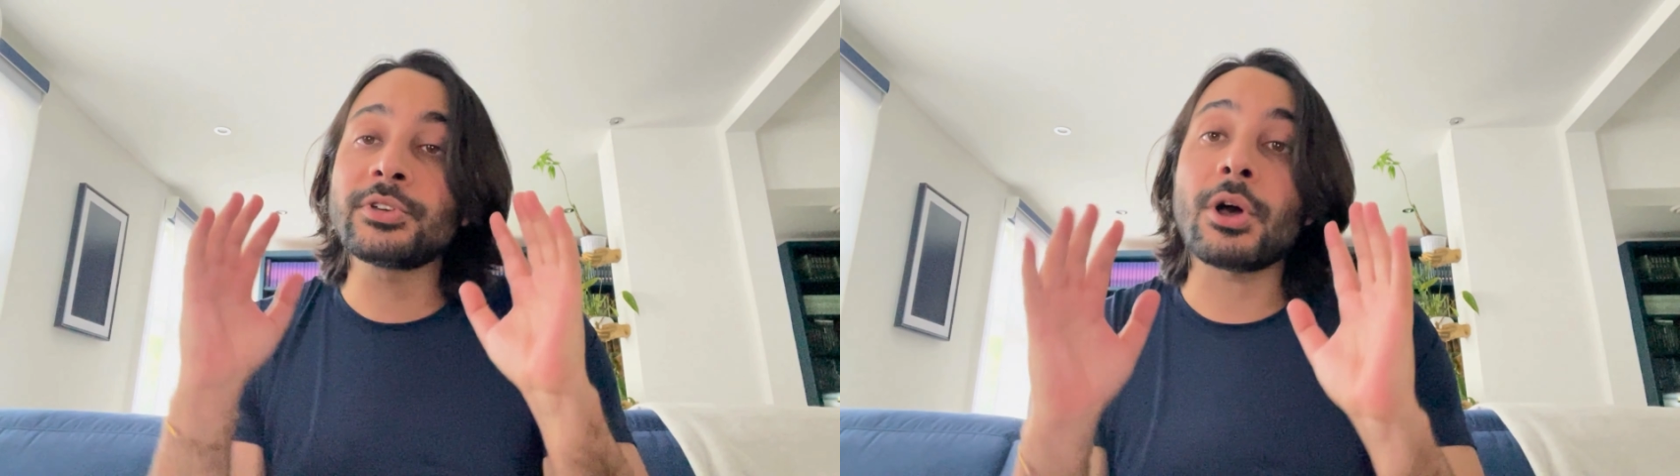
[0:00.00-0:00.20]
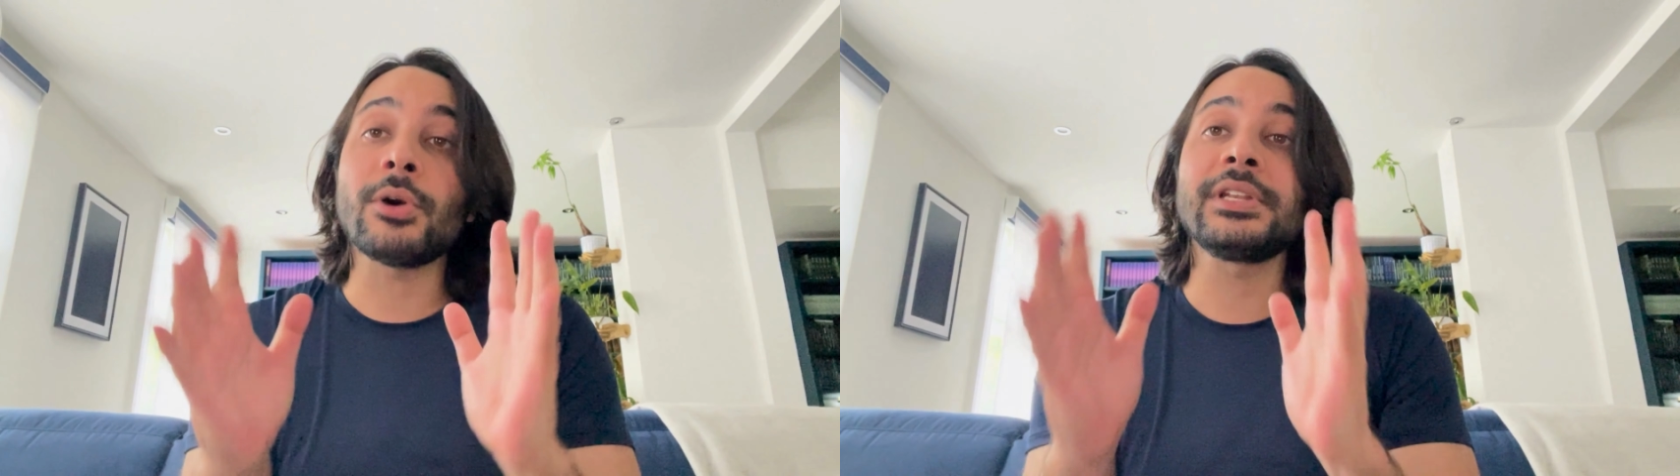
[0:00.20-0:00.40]

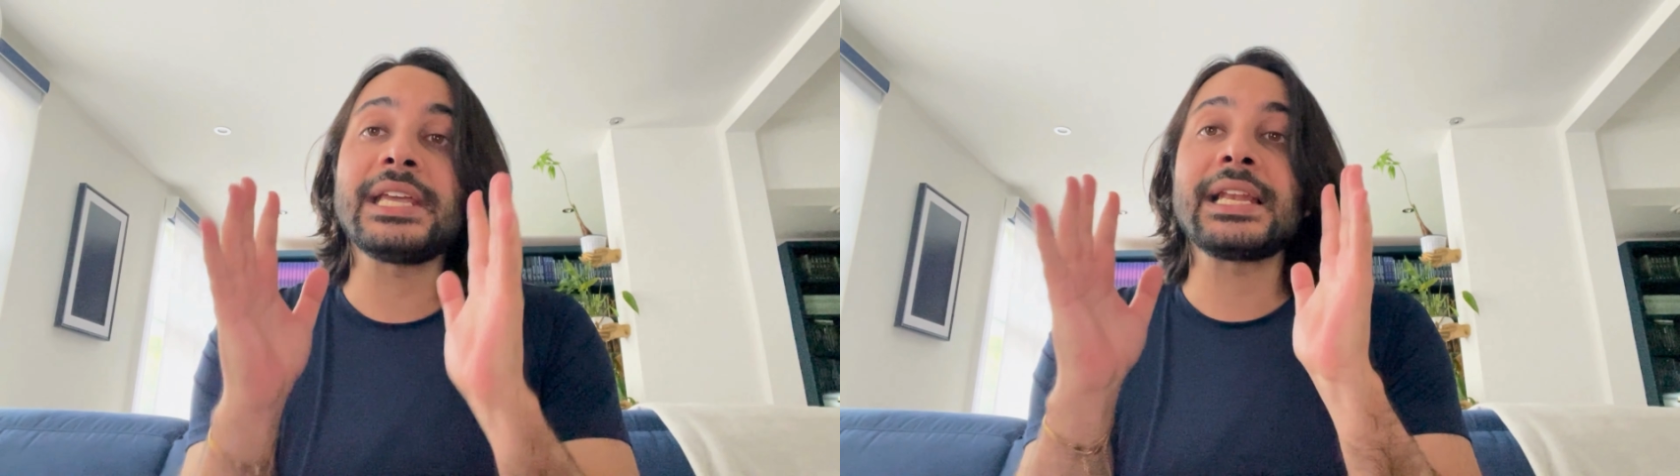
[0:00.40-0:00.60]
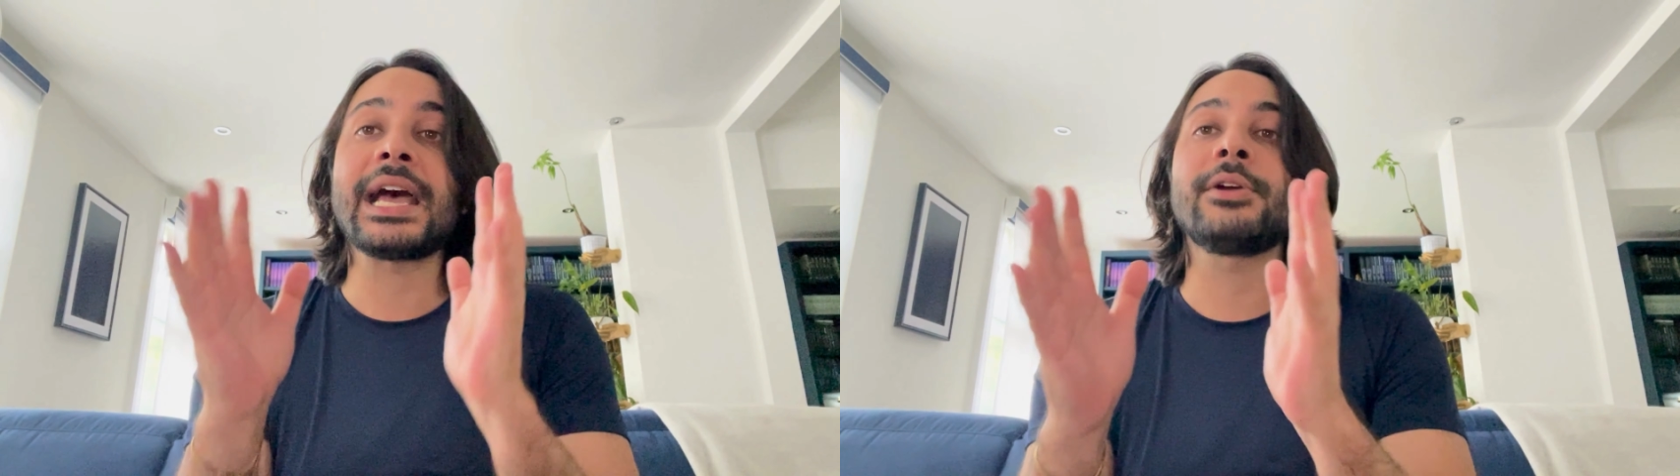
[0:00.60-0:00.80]
not only
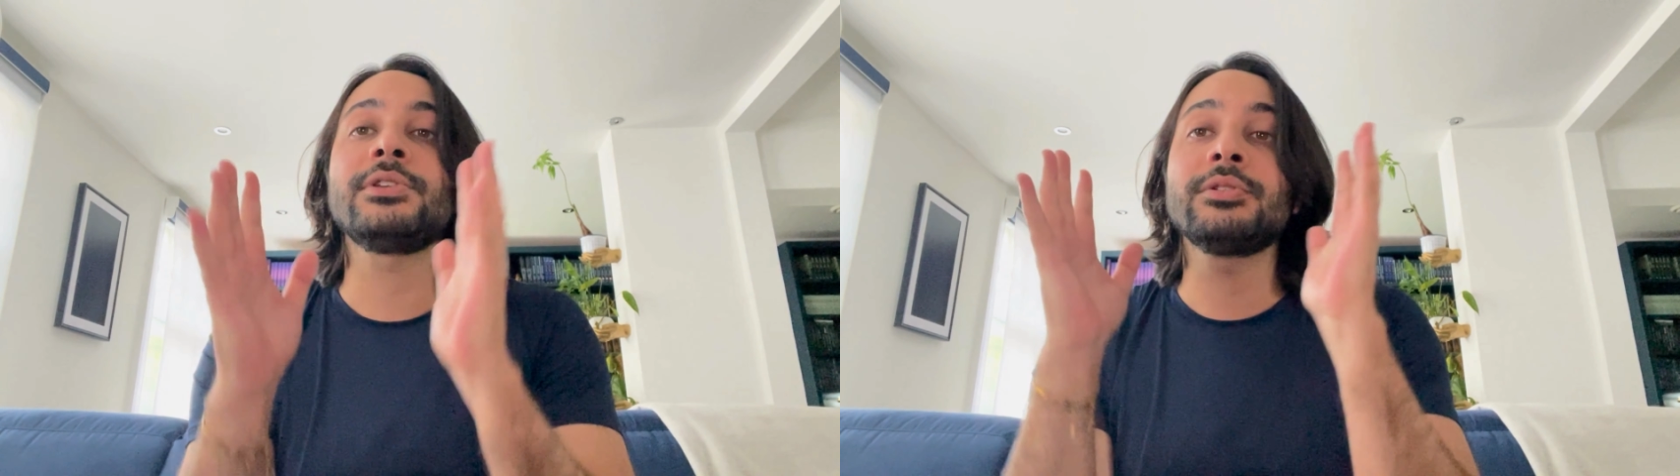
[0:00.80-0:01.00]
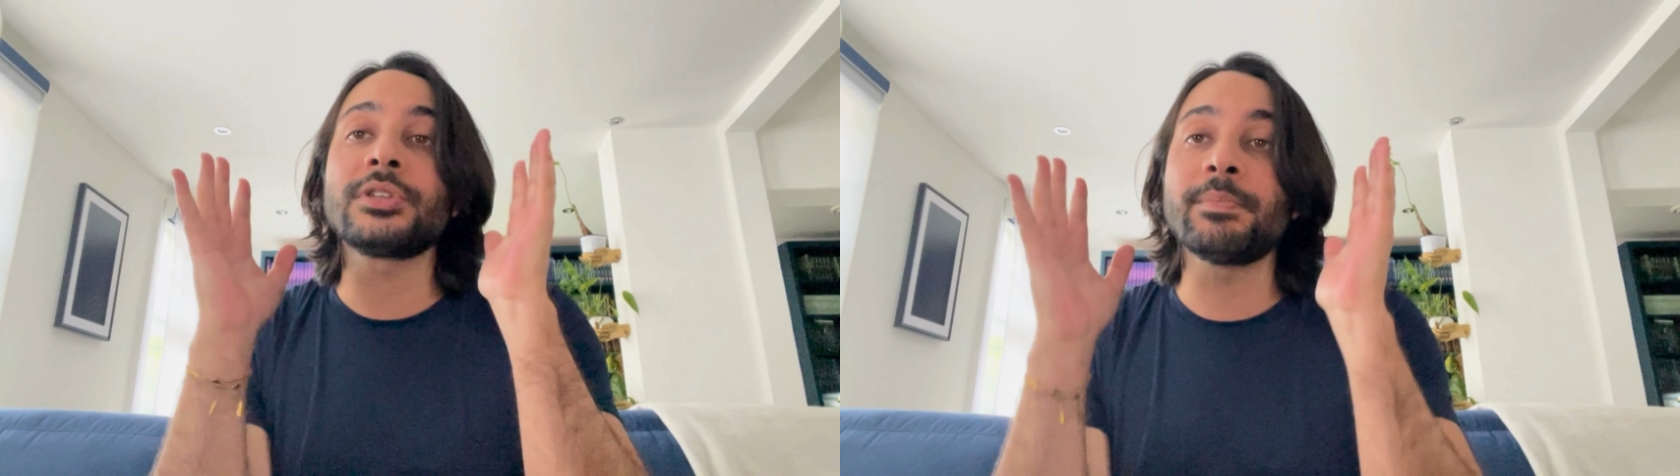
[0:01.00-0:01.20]
allow
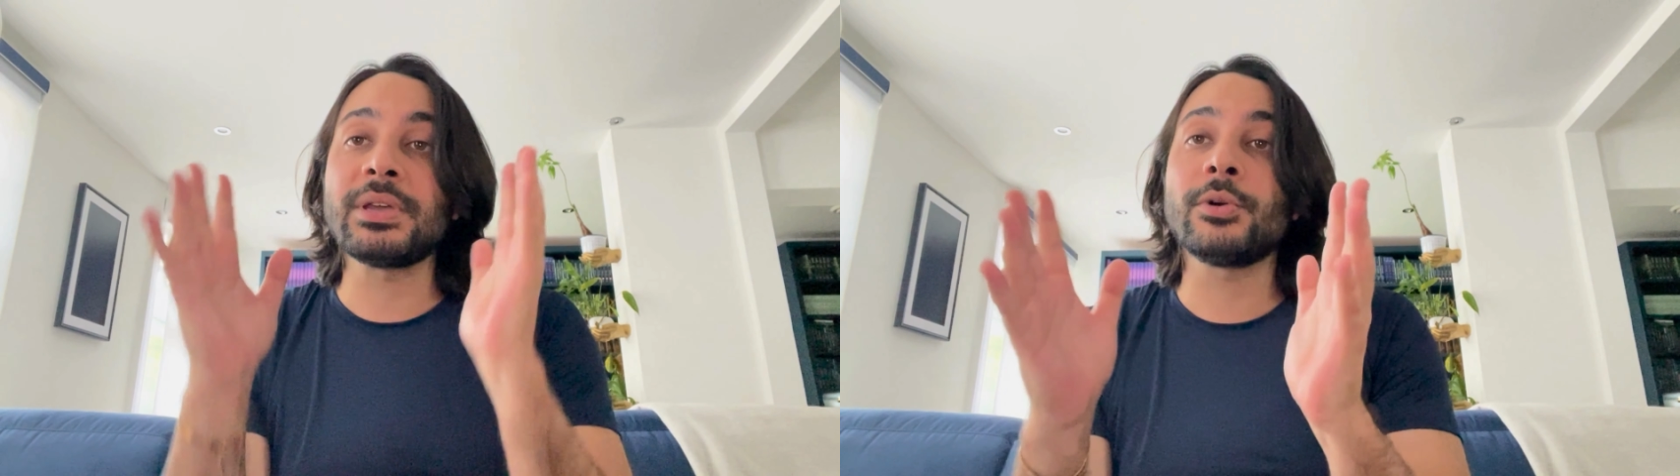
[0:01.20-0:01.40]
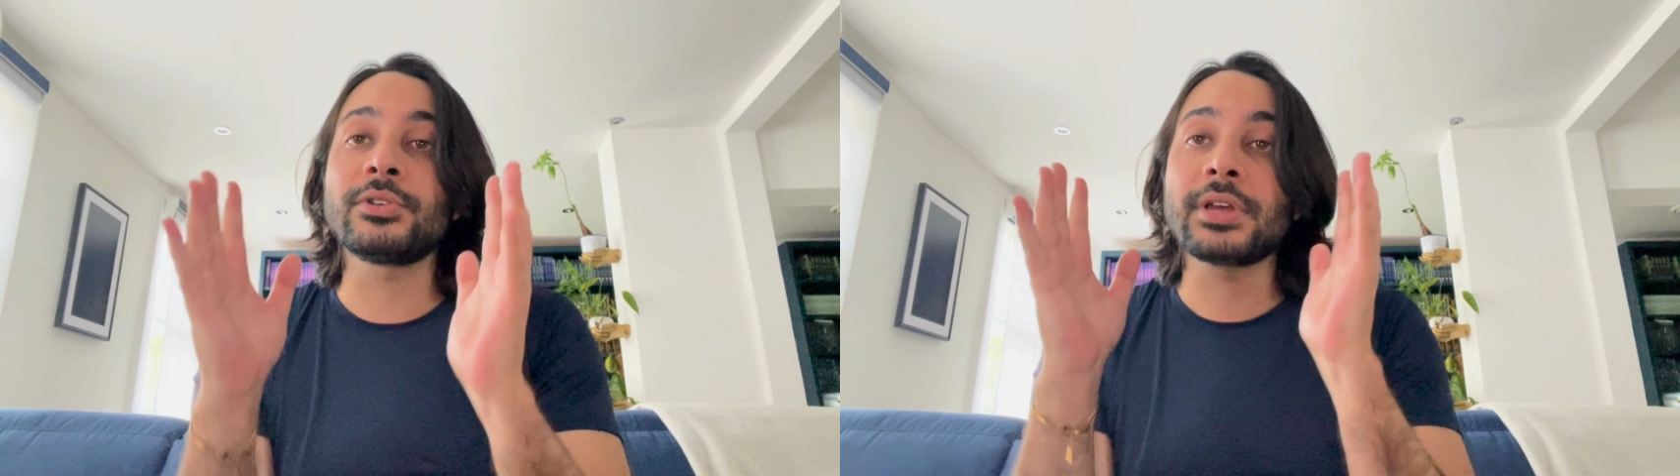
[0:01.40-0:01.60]
you to
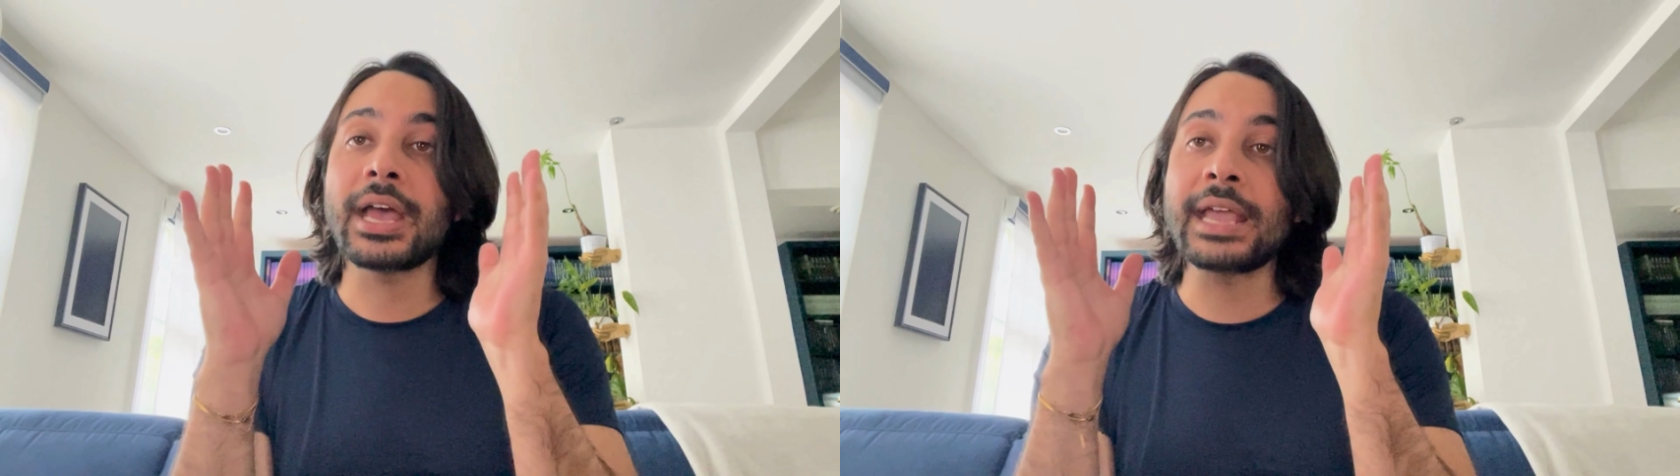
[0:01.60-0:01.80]
build